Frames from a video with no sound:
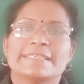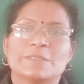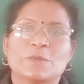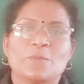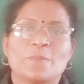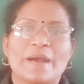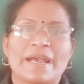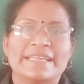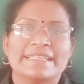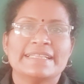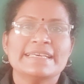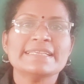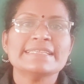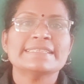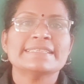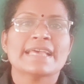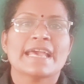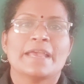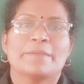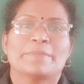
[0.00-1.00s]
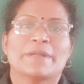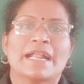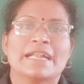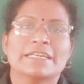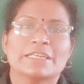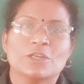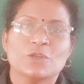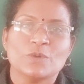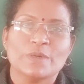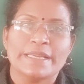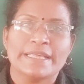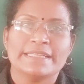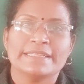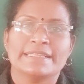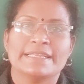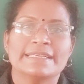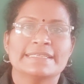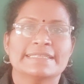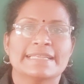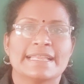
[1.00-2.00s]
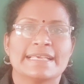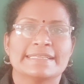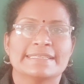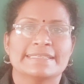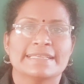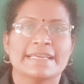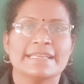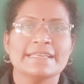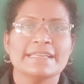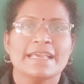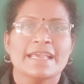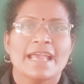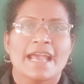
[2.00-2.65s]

So by this, I am concluding this lesson.